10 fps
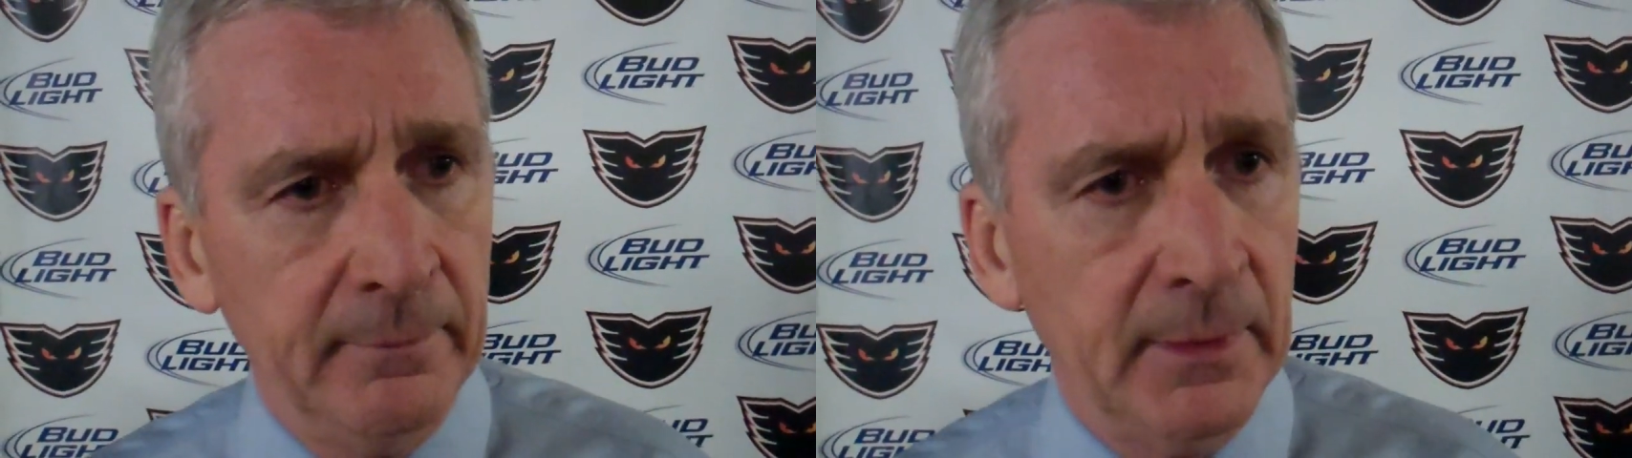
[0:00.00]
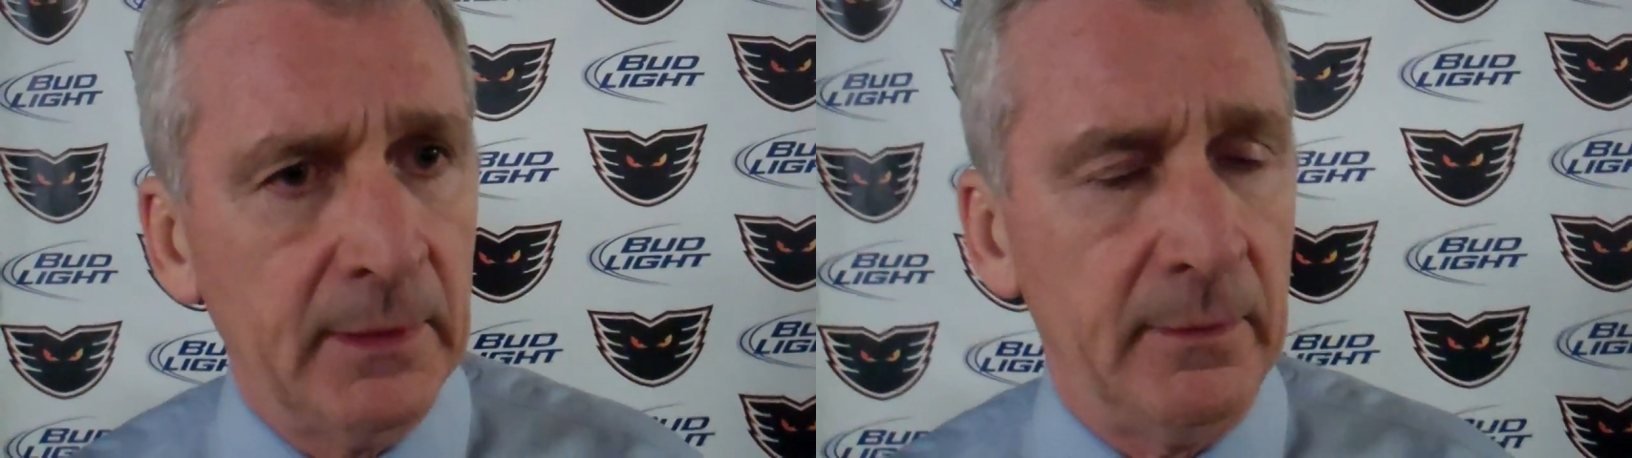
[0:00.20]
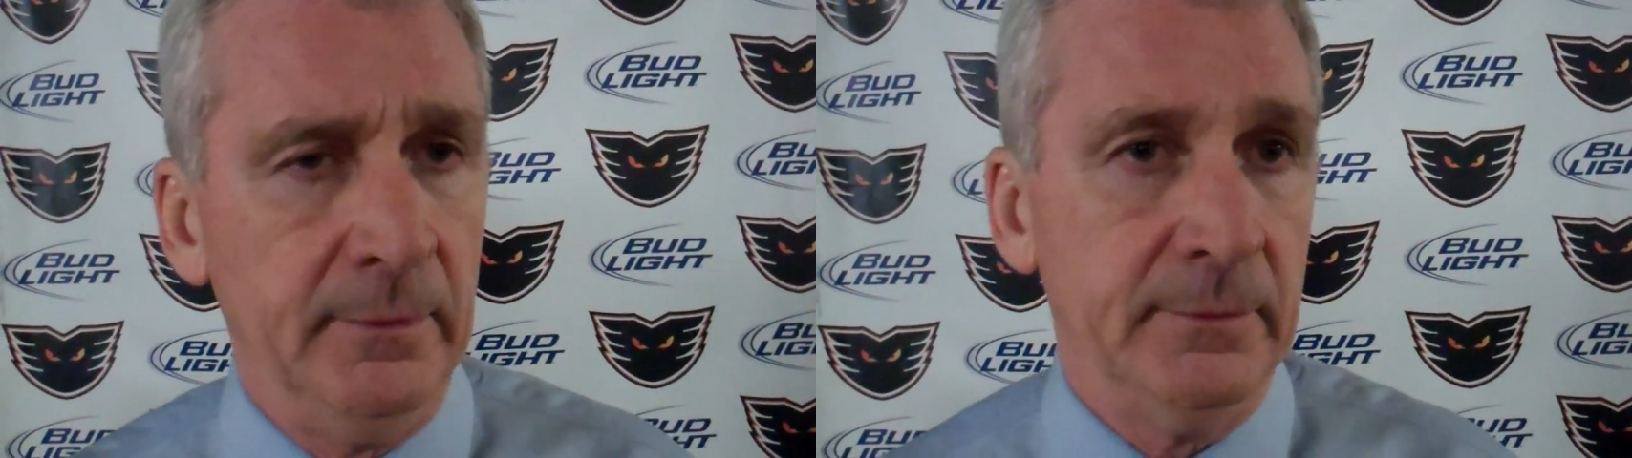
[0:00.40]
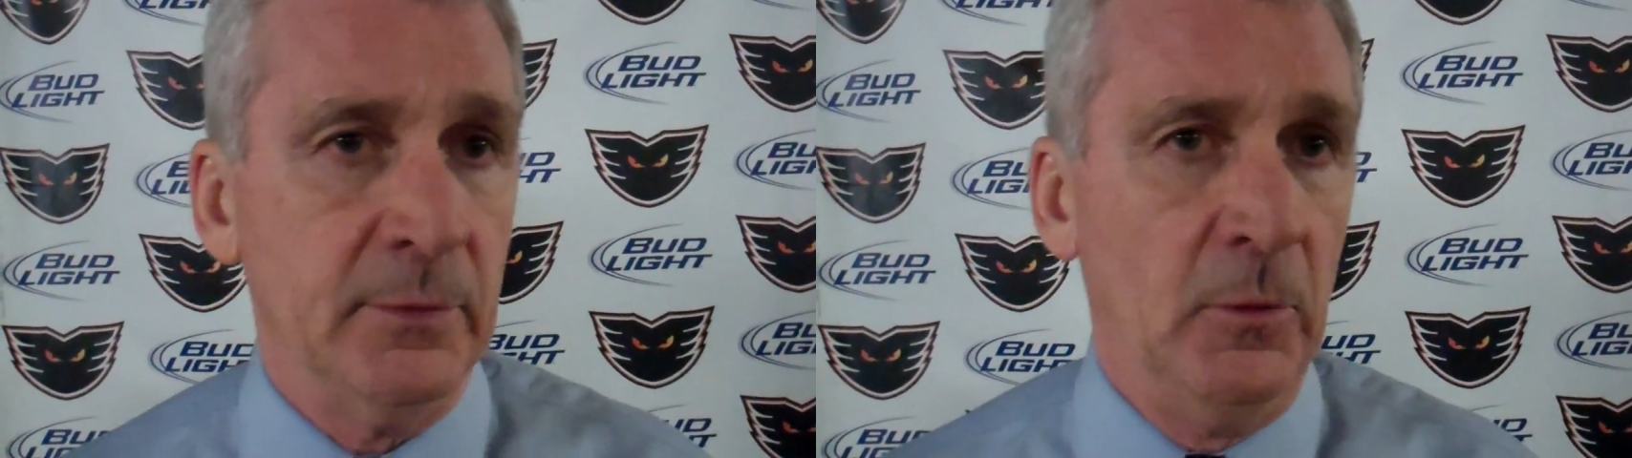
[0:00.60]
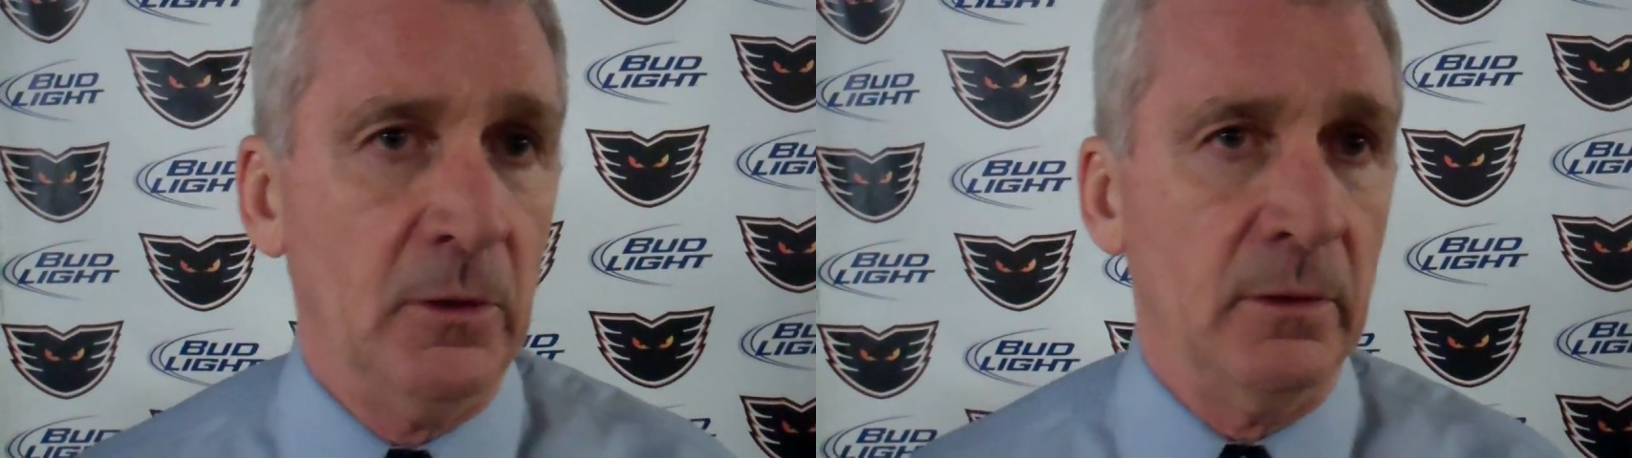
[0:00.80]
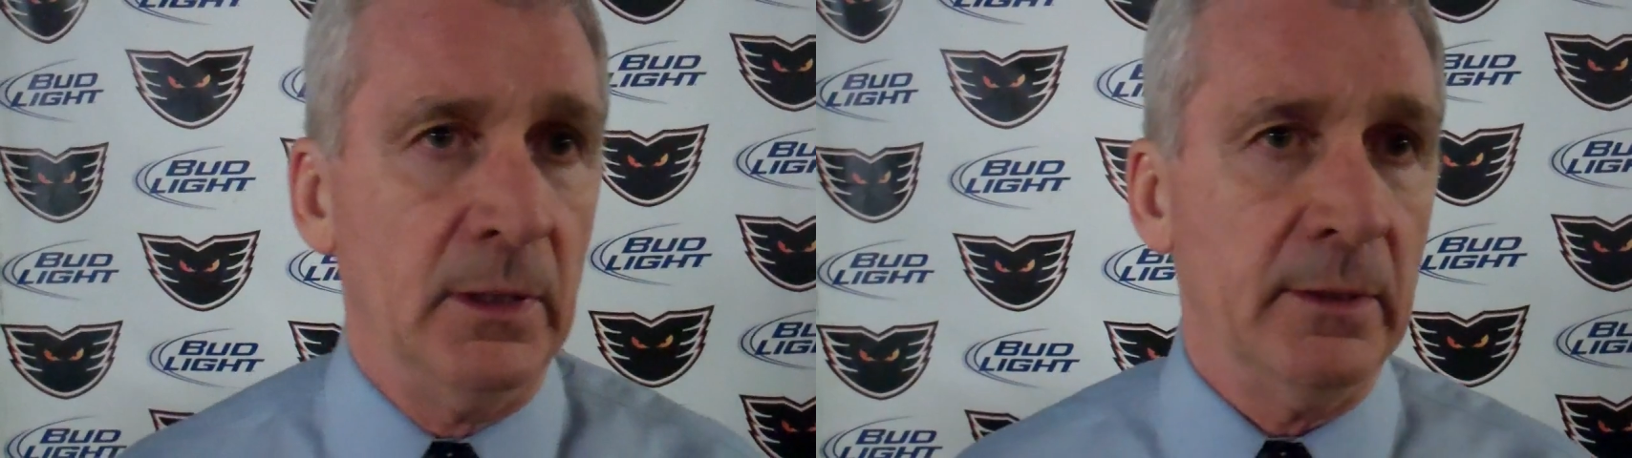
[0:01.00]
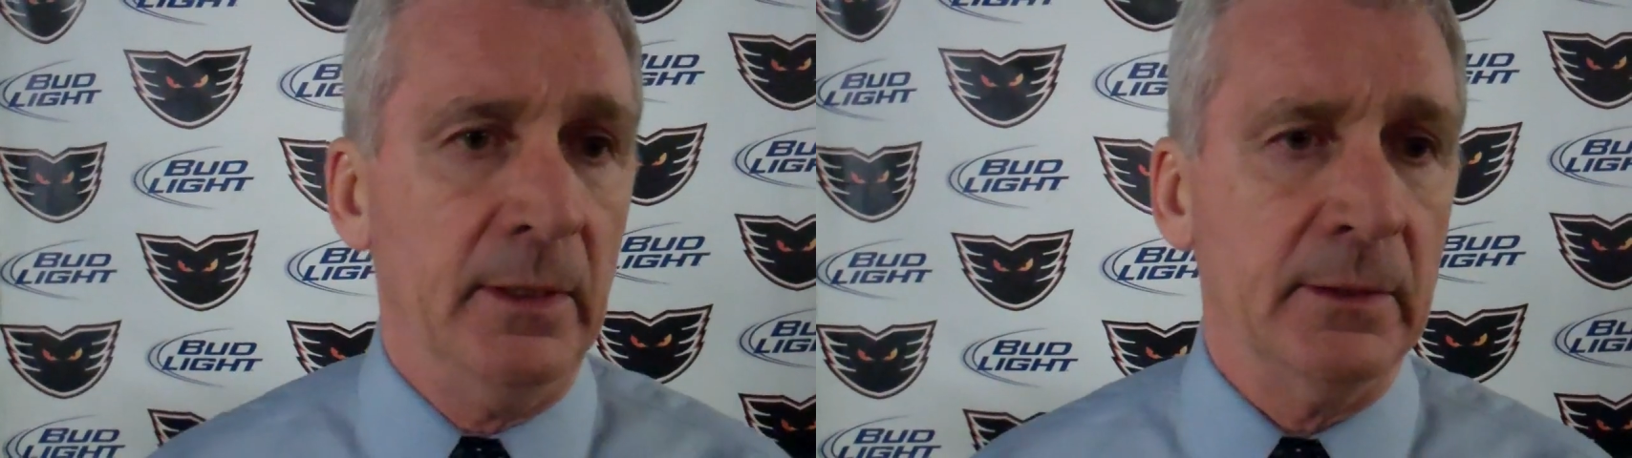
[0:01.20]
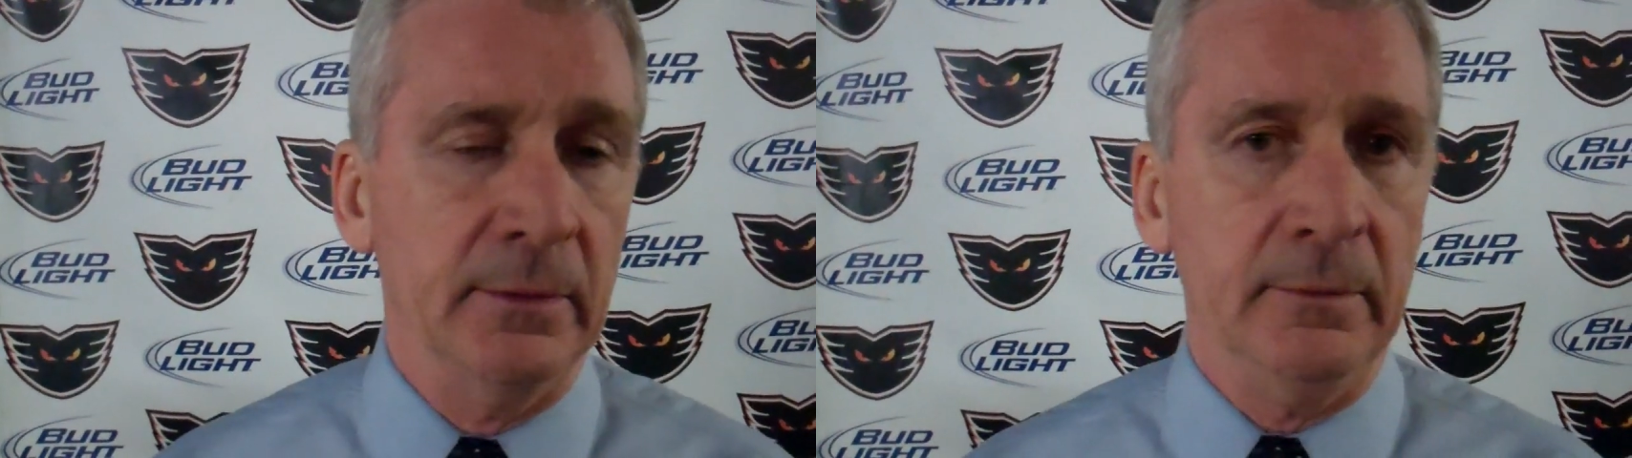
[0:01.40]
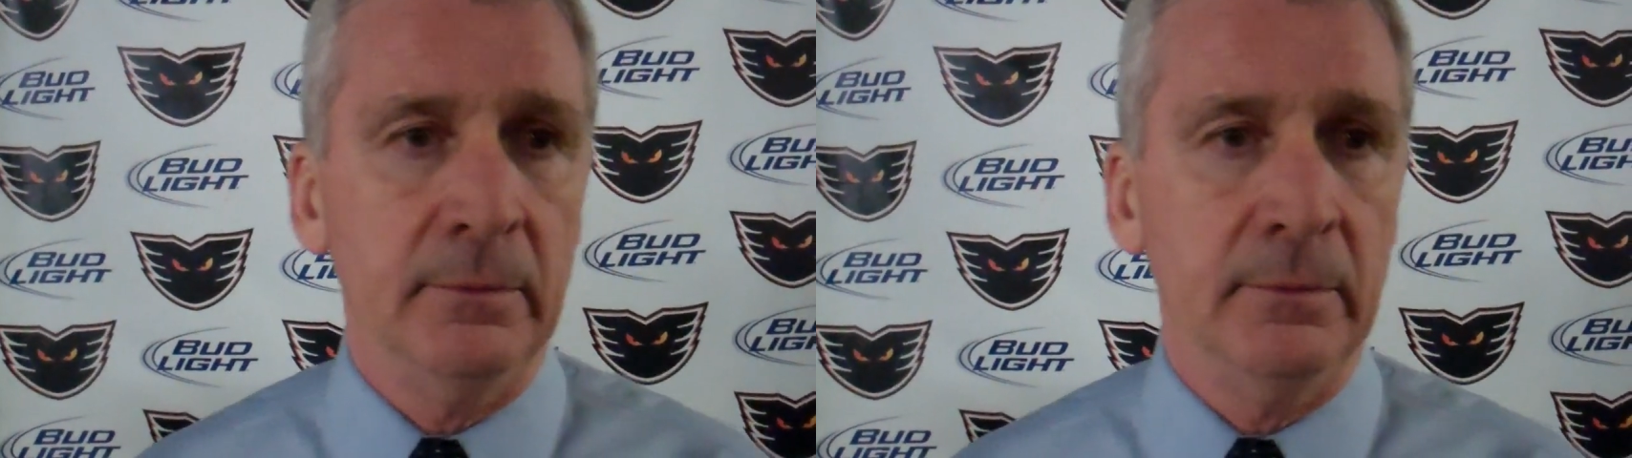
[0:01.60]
Well, tomorrow, I don't know.